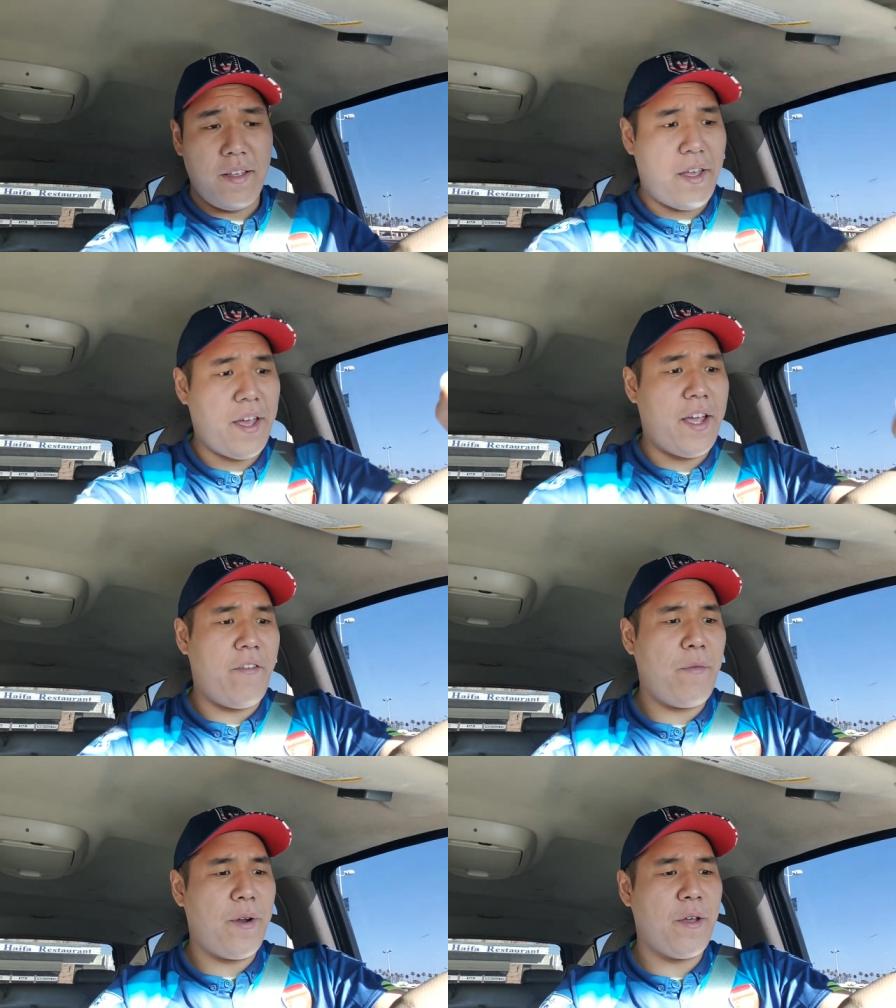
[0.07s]
Hey
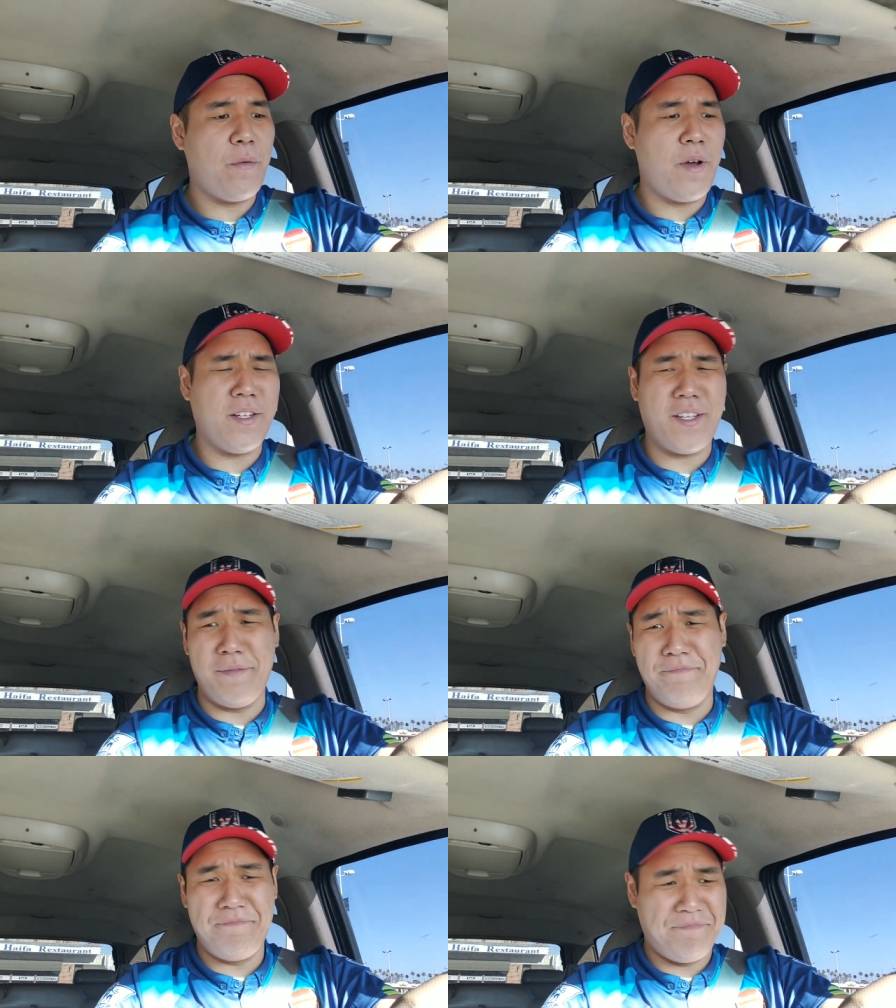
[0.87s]
everybody,
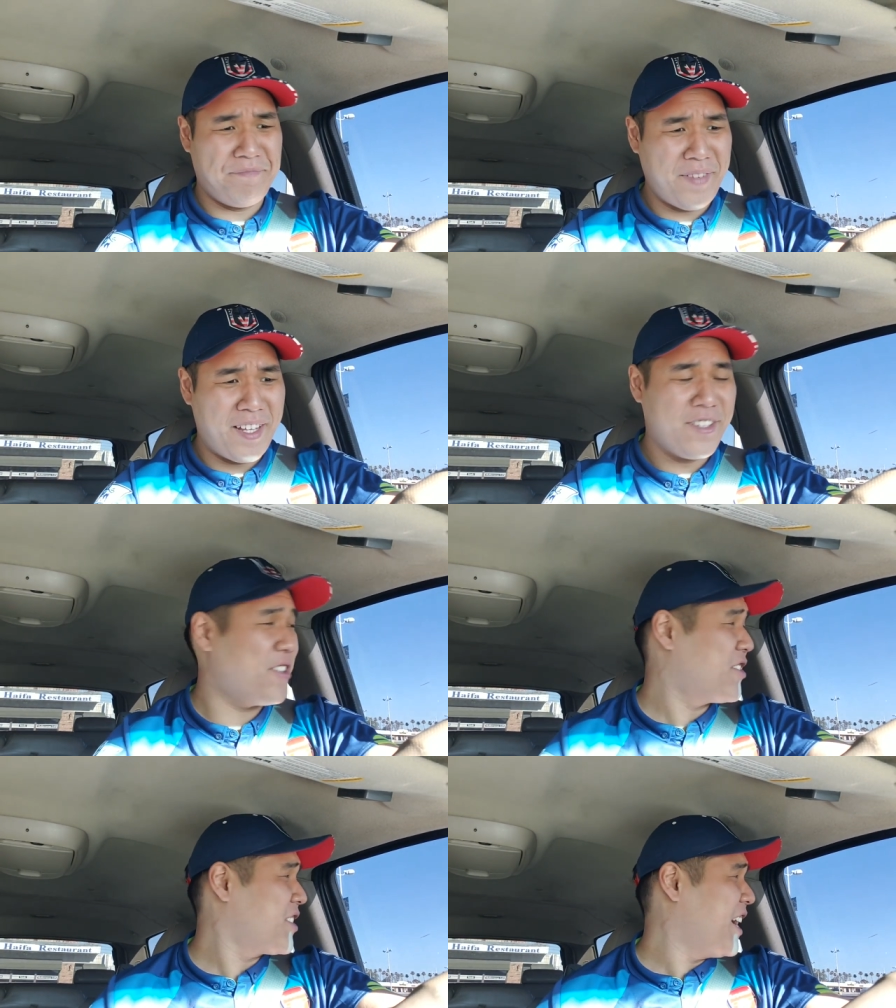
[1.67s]
welcome to
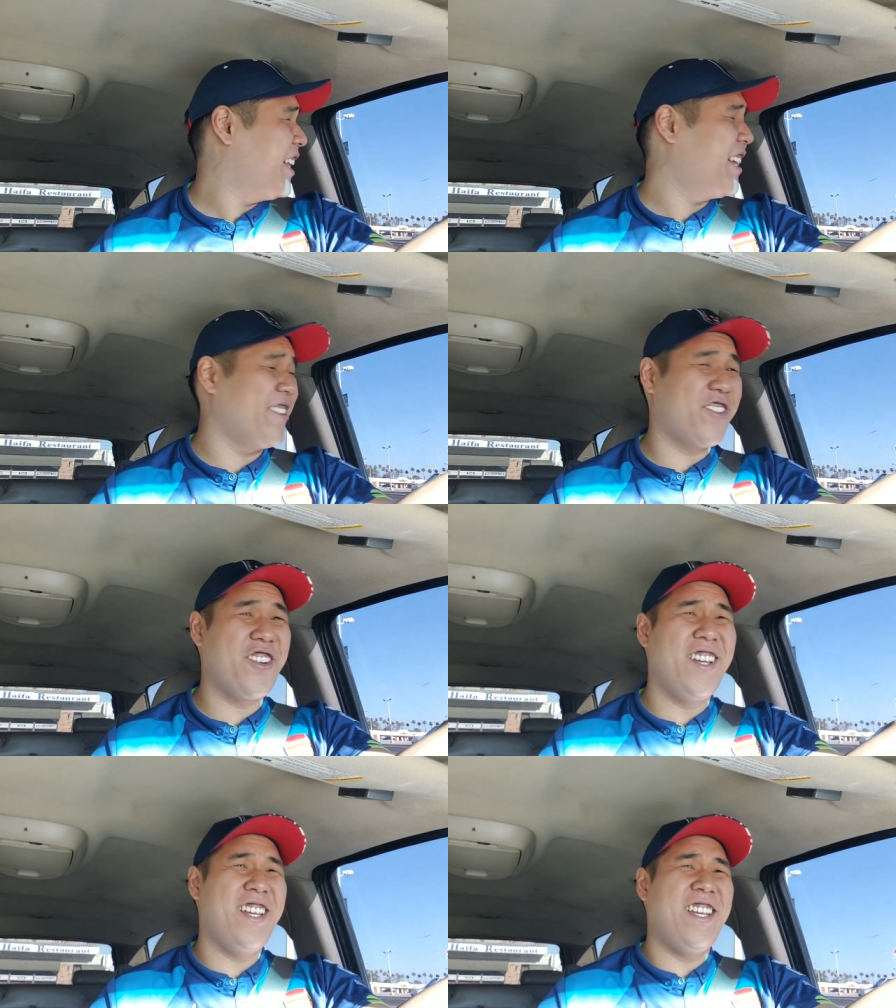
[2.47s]
the Sky Lounge,
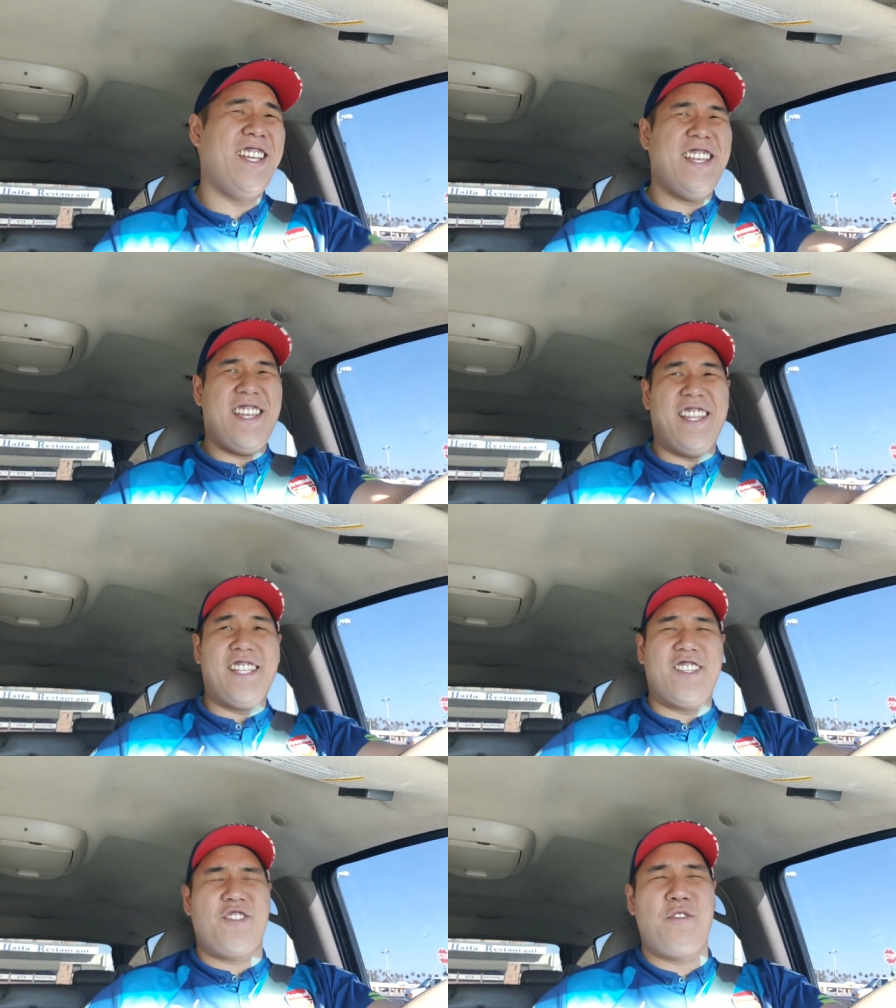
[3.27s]
and
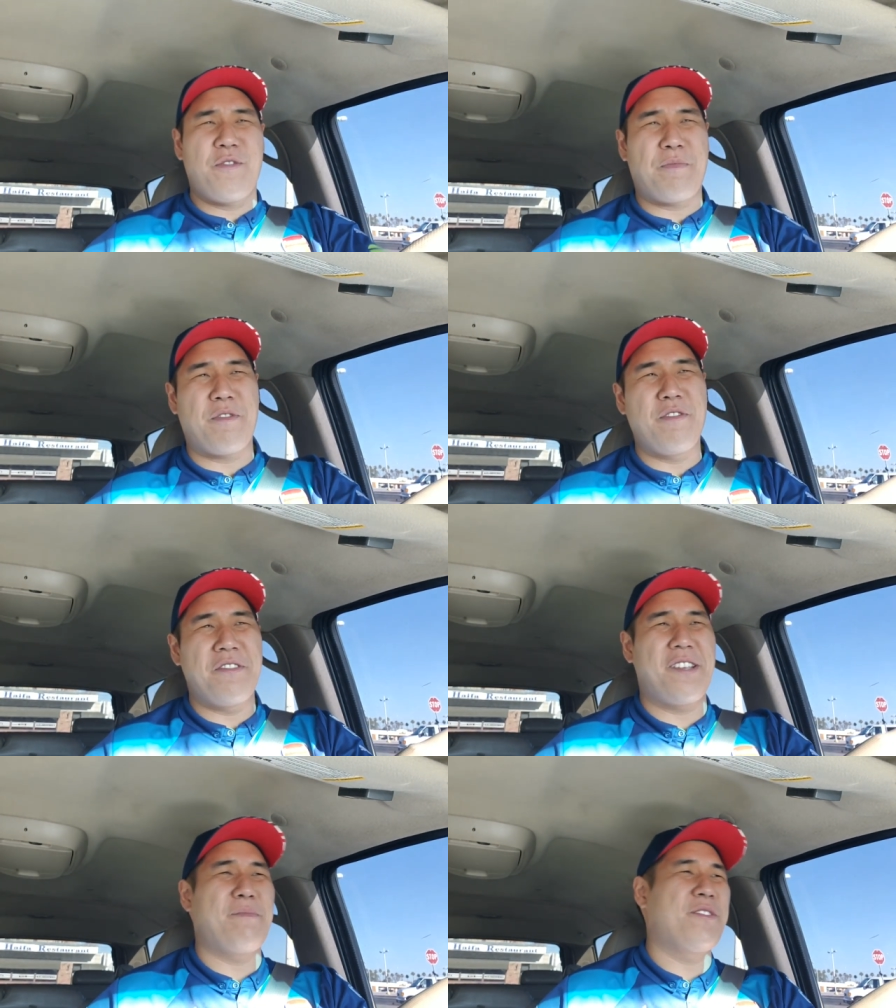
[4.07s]
this is Cruise
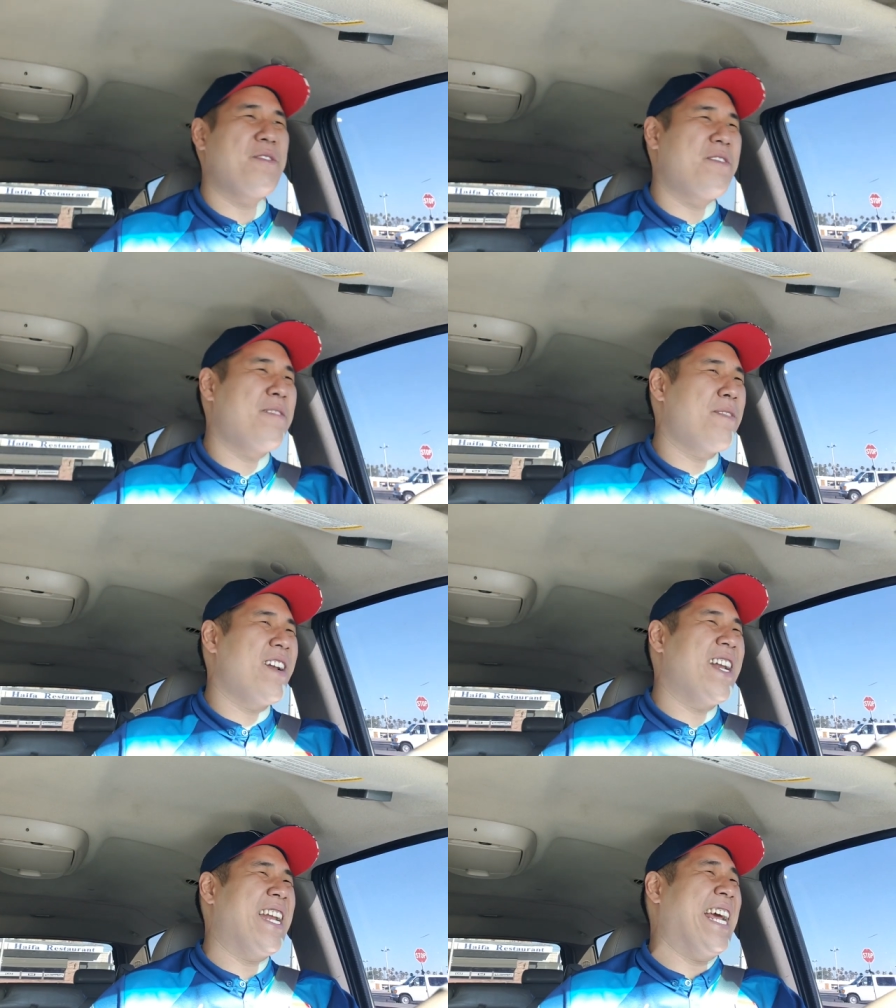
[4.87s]
Peruse, episode number
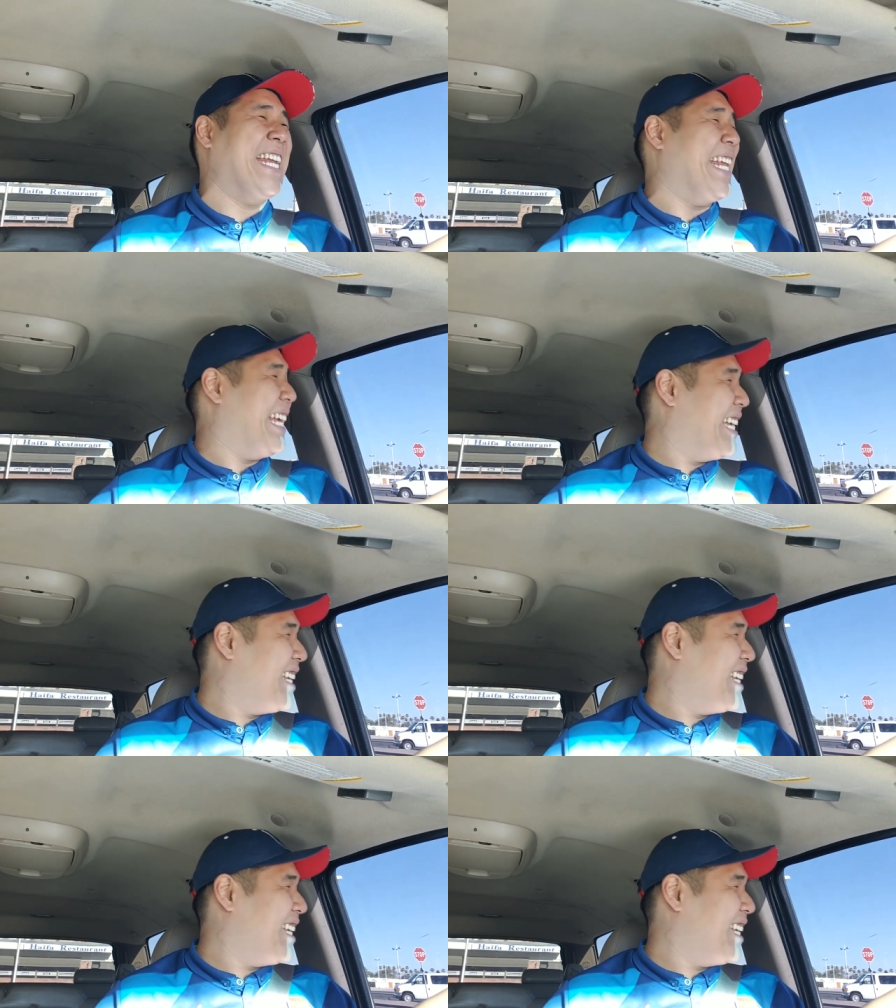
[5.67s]
90! I